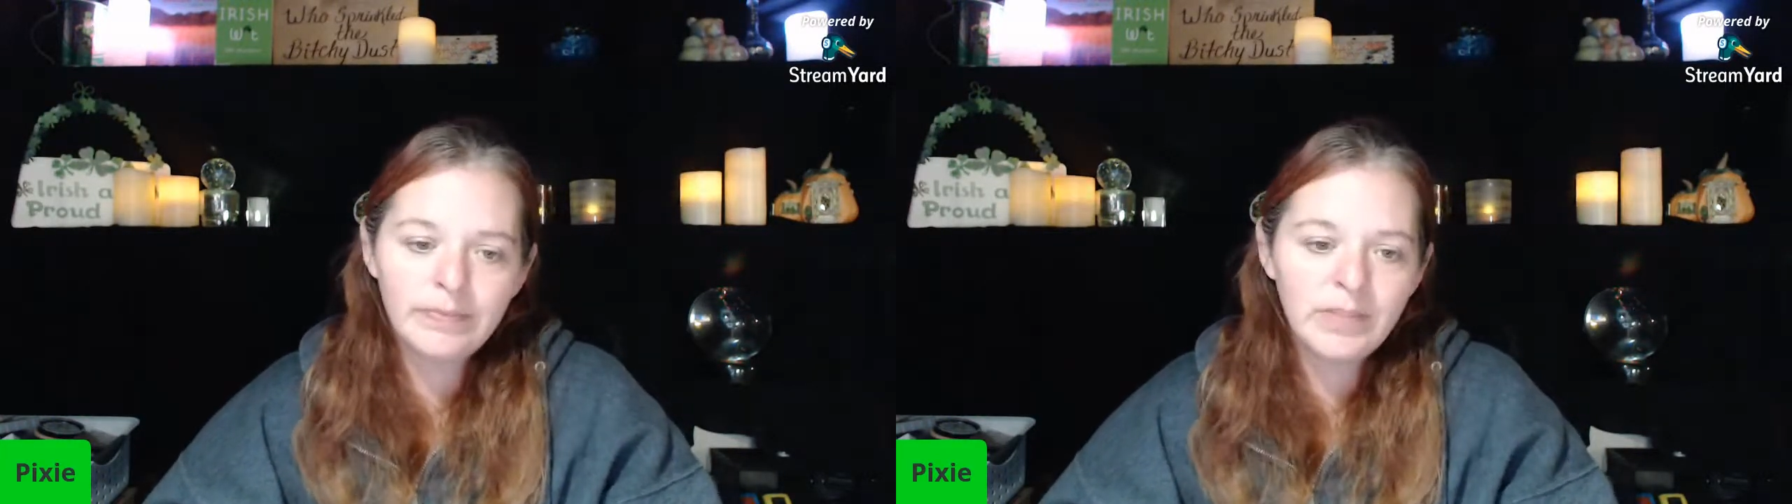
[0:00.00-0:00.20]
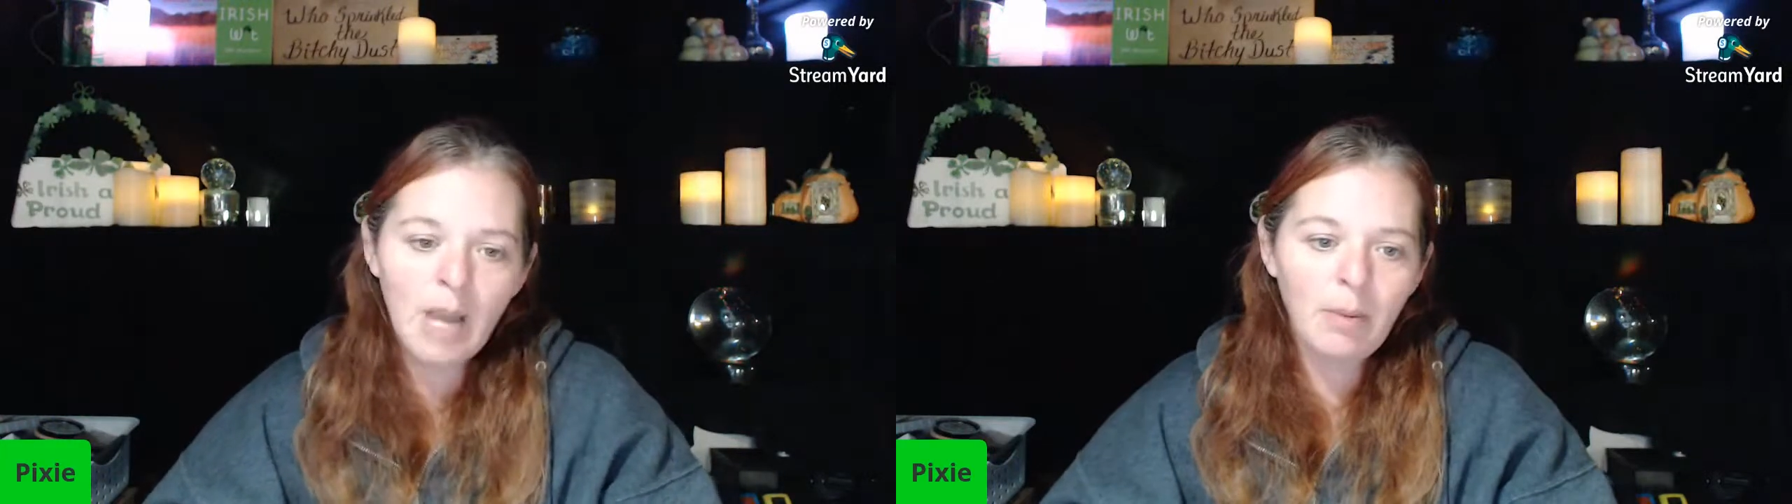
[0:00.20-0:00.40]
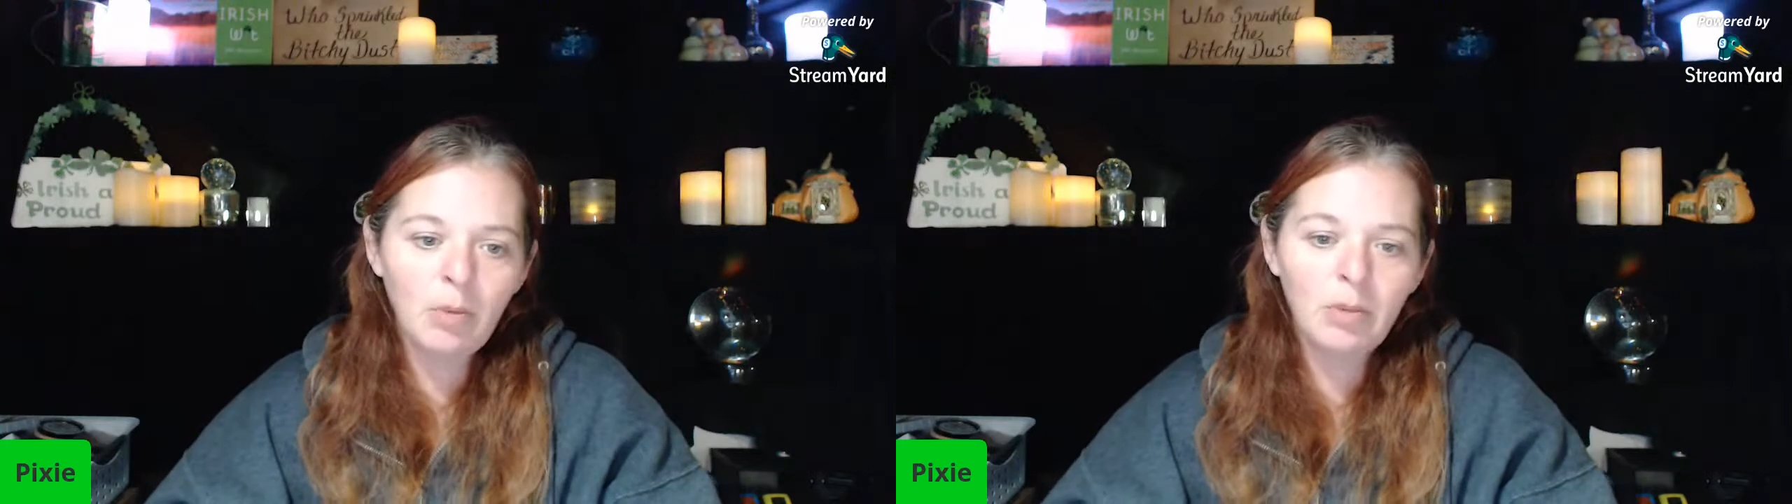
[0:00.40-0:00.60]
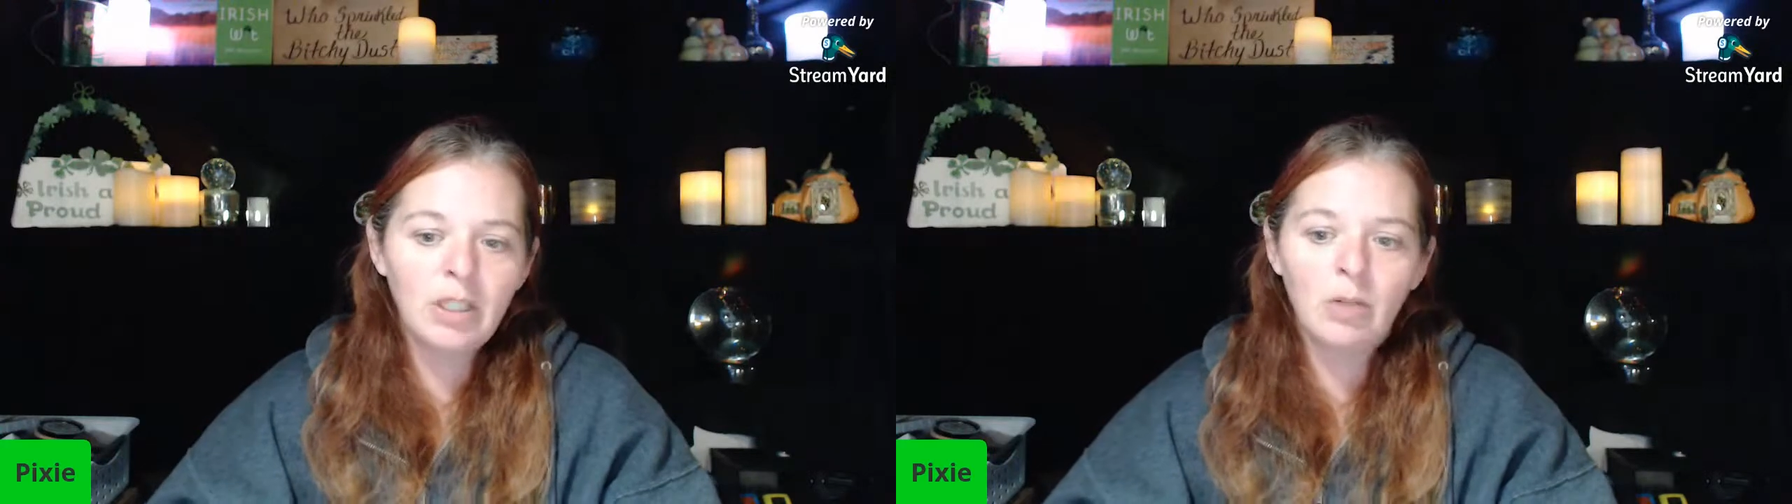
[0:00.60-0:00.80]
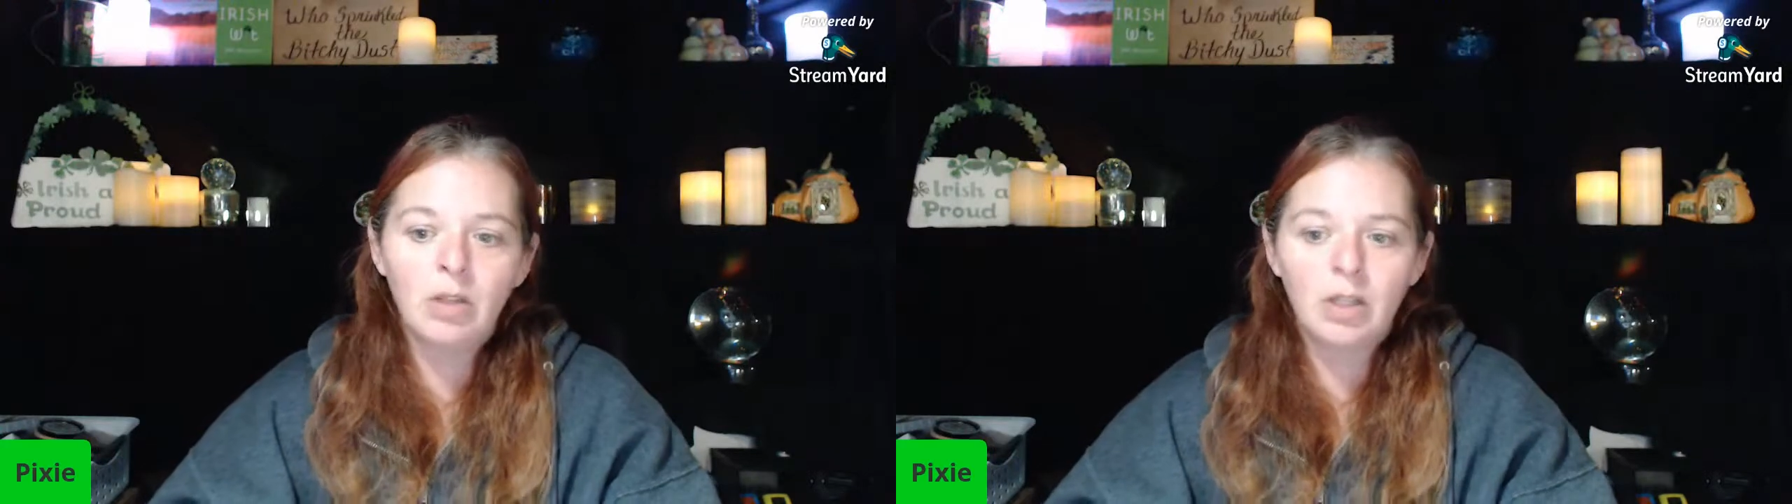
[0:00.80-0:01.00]
Tommy would
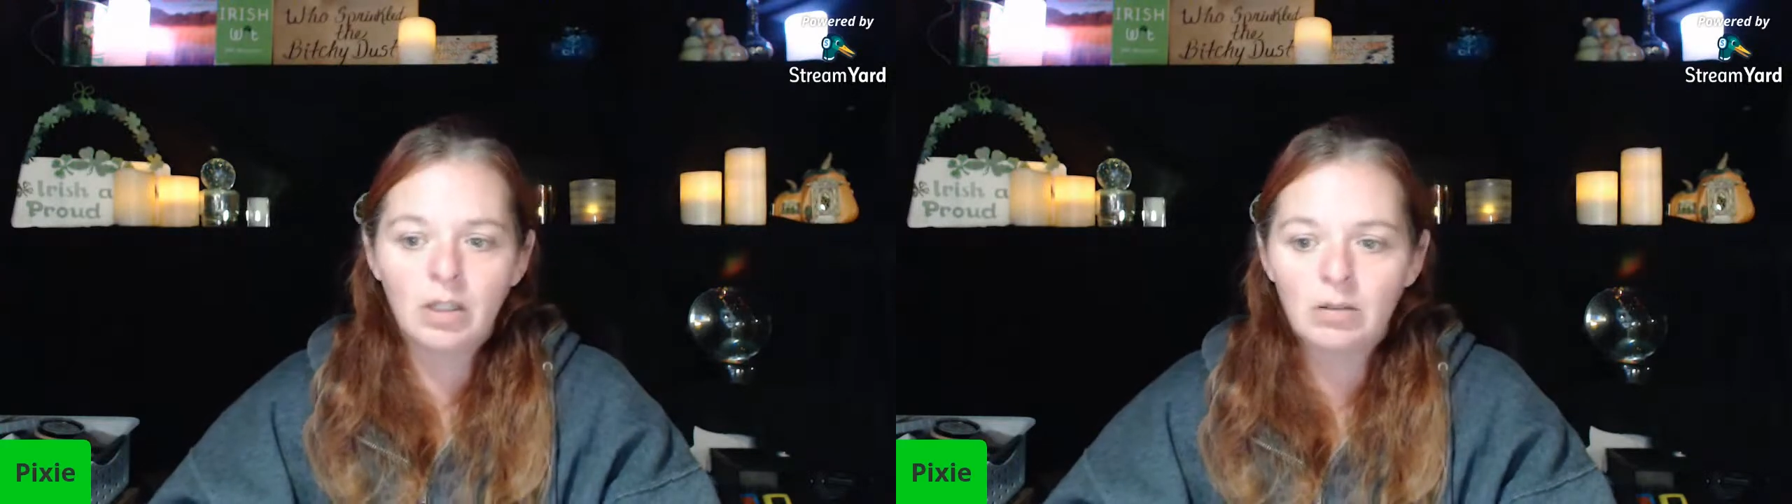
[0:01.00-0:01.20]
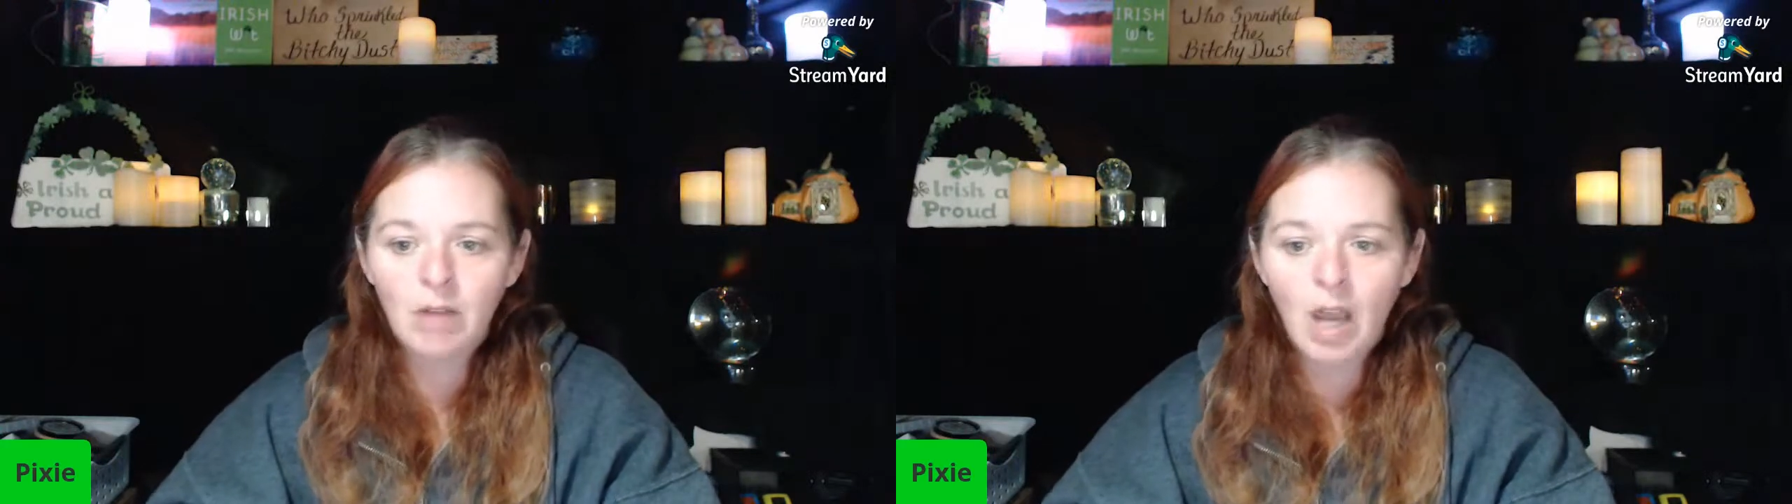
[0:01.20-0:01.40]
deal with it.